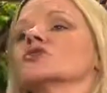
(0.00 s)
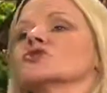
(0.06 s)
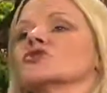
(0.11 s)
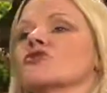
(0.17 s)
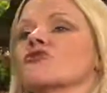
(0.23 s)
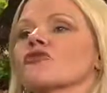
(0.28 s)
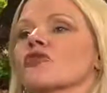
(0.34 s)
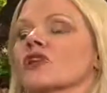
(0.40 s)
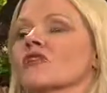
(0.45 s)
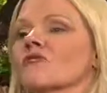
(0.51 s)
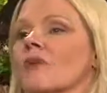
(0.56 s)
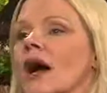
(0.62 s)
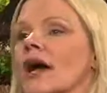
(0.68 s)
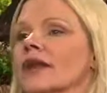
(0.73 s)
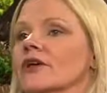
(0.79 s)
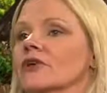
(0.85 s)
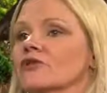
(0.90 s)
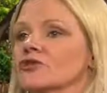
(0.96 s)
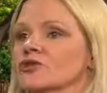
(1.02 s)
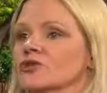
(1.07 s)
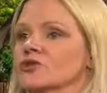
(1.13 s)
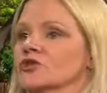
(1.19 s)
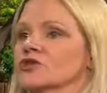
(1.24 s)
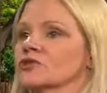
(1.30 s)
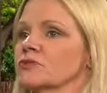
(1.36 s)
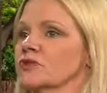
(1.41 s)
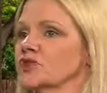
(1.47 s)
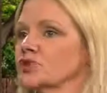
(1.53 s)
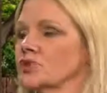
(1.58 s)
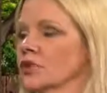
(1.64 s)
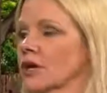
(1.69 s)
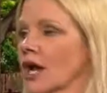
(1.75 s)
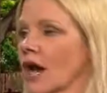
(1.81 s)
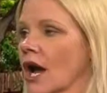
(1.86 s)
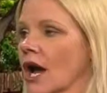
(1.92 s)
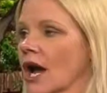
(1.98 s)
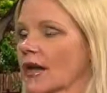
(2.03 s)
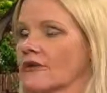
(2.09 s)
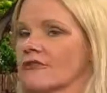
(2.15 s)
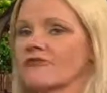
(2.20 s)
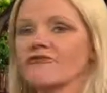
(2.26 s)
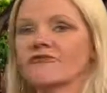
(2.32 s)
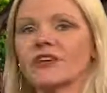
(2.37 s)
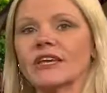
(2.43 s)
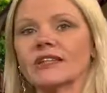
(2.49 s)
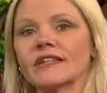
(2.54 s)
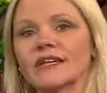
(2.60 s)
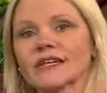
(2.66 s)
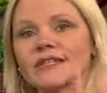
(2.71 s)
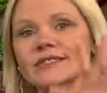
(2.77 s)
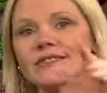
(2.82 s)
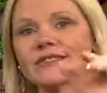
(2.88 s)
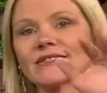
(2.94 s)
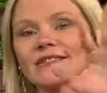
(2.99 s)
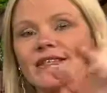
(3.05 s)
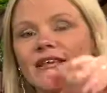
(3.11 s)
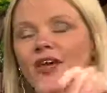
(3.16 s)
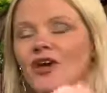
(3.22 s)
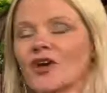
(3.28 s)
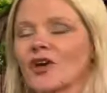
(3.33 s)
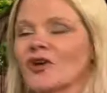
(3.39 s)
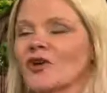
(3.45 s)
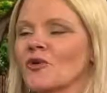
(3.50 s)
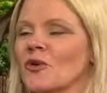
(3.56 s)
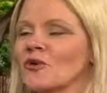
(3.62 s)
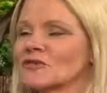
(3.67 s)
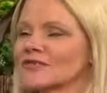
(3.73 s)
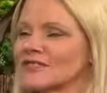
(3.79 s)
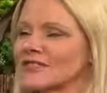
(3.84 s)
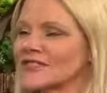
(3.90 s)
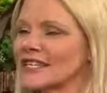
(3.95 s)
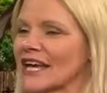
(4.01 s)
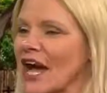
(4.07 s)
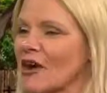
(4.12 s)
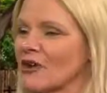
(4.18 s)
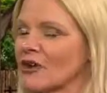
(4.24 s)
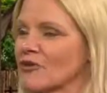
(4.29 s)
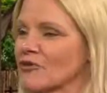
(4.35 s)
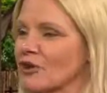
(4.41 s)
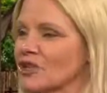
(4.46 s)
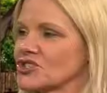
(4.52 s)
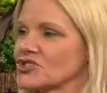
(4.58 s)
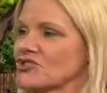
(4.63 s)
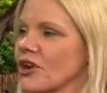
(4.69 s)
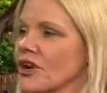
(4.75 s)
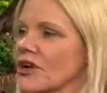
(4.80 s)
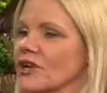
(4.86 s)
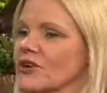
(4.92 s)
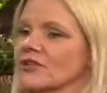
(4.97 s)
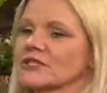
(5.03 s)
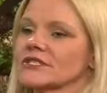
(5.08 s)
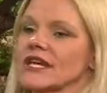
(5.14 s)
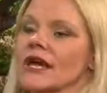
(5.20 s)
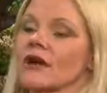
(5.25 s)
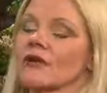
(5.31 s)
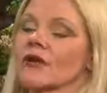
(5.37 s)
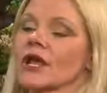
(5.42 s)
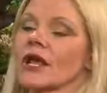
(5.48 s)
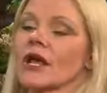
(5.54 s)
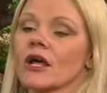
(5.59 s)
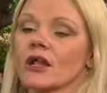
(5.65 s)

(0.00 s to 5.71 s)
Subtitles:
So a friend of mine introduces me to a guy, Felix, who owns an Italian restaurant here in town.